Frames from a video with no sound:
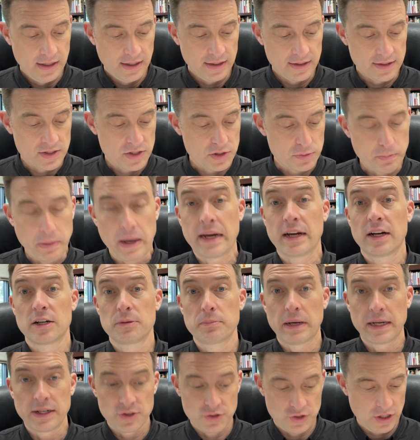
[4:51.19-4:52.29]
inspired
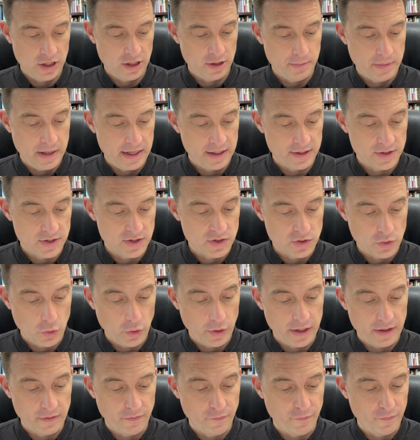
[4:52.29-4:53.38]
by Jeremiah's
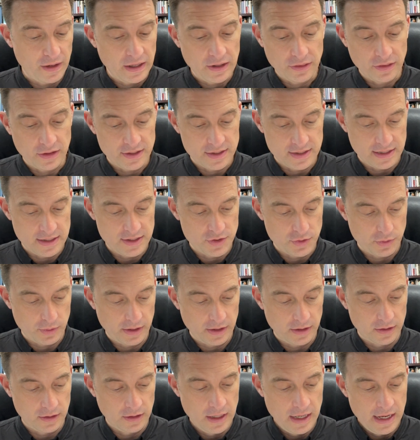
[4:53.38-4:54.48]
story of faithless
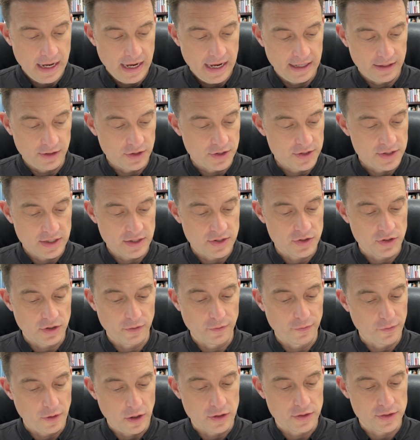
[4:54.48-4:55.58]
Israel and her sister
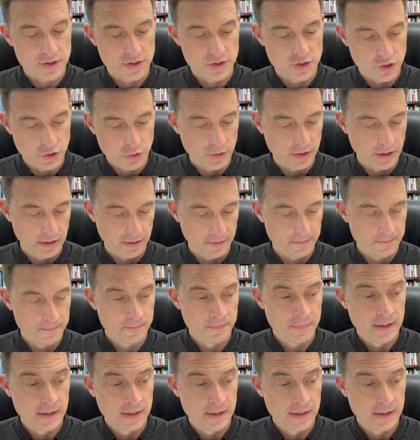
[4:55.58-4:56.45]
false Judah.